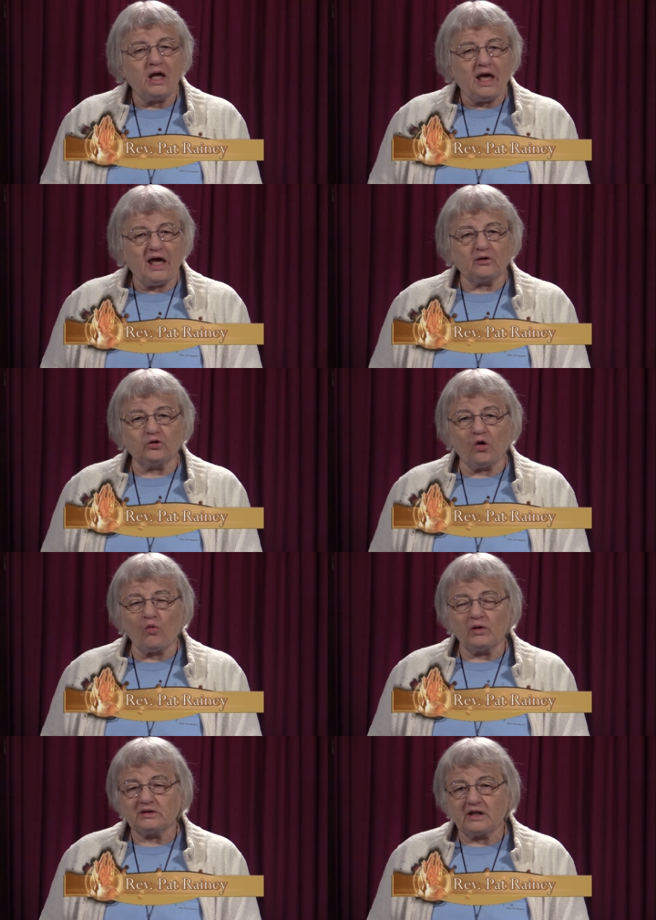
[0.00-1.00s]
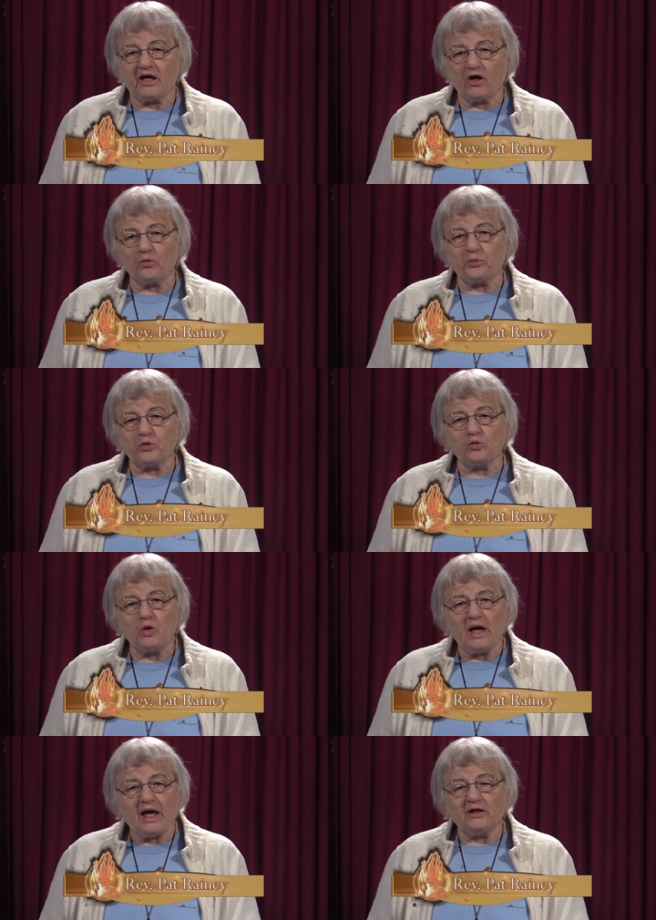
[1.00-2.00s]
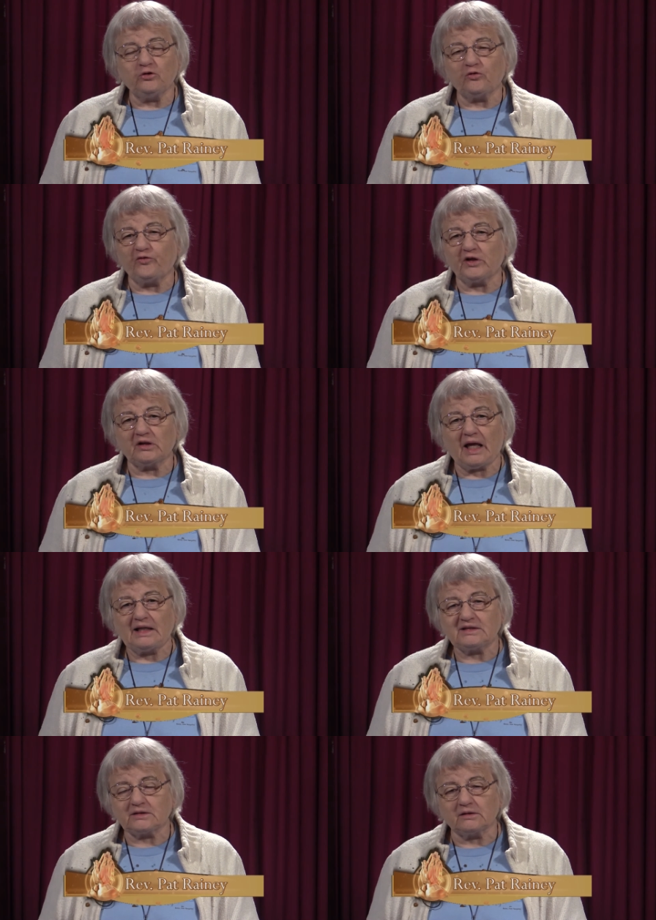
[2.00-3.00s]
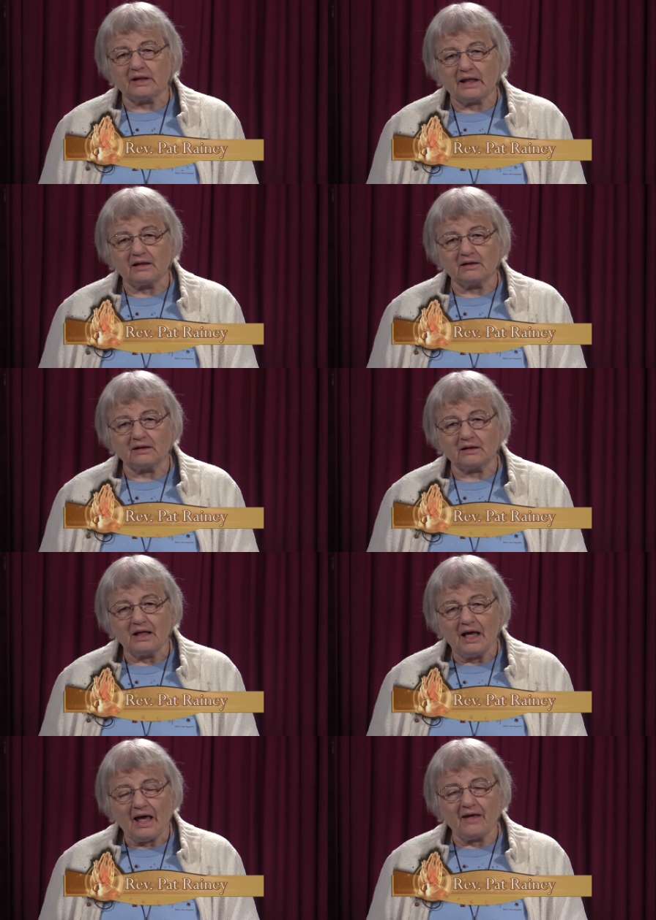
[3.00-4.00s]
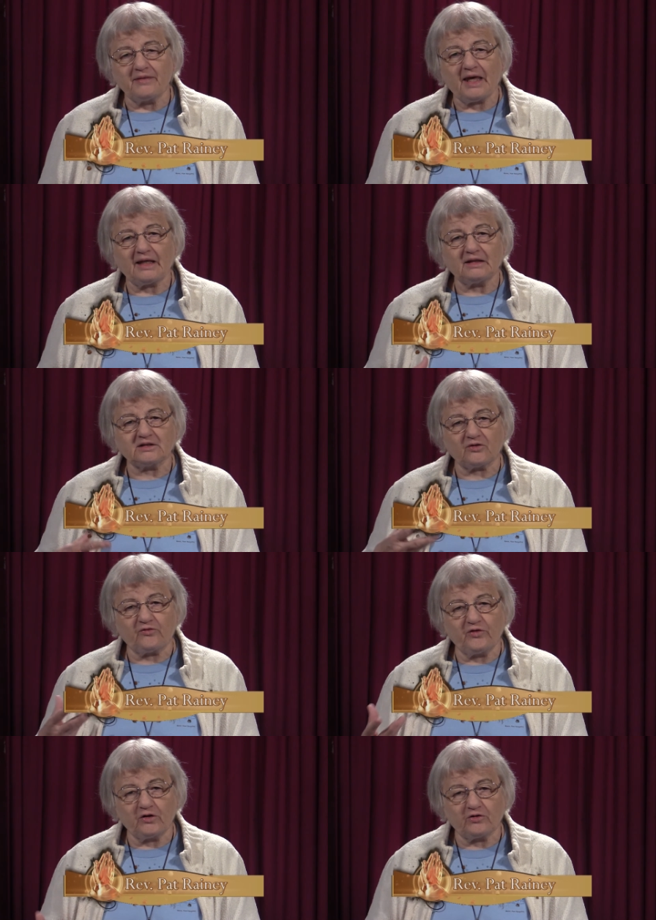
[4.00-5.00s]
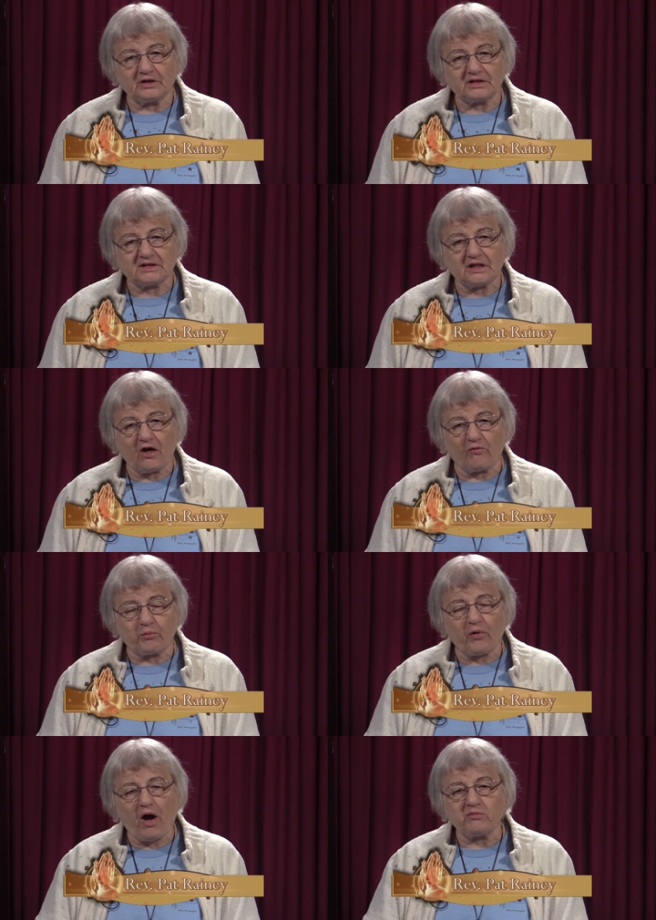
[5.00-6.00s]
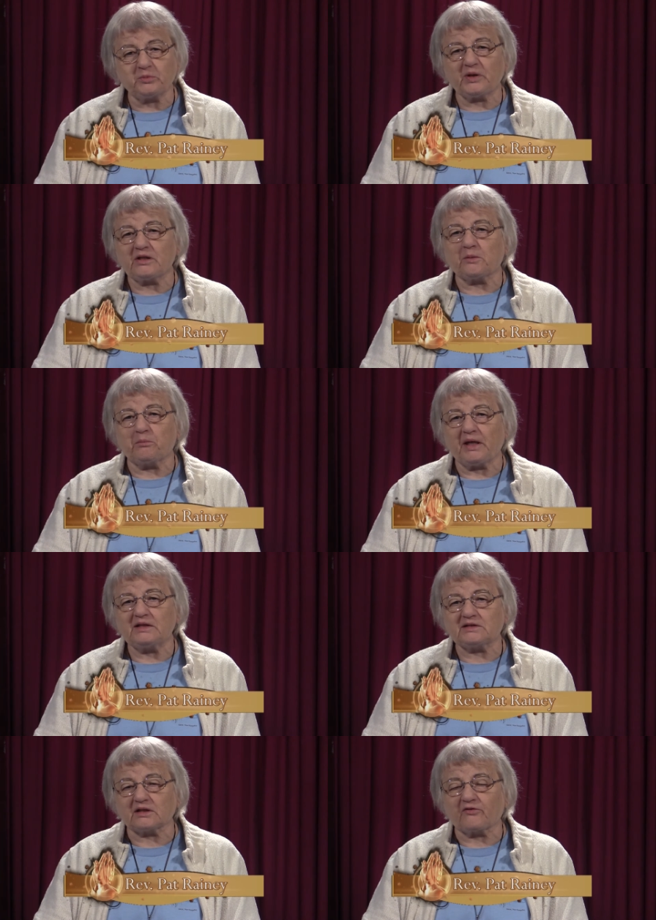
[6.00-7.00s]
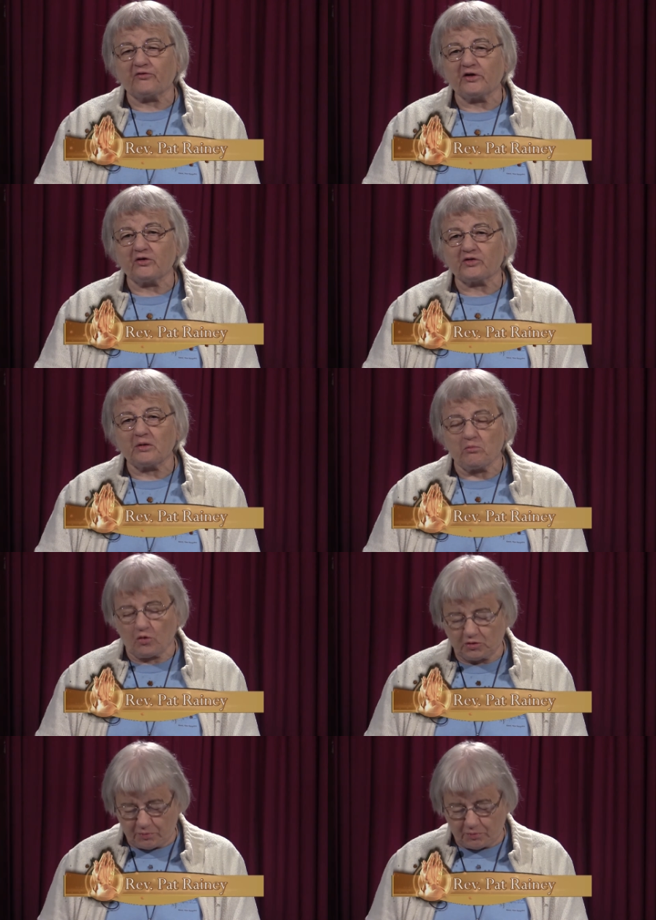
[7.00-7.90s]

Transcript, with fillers: and no one to help you and you feel isolated. And that is a fear in itself. Probably the basic fear that most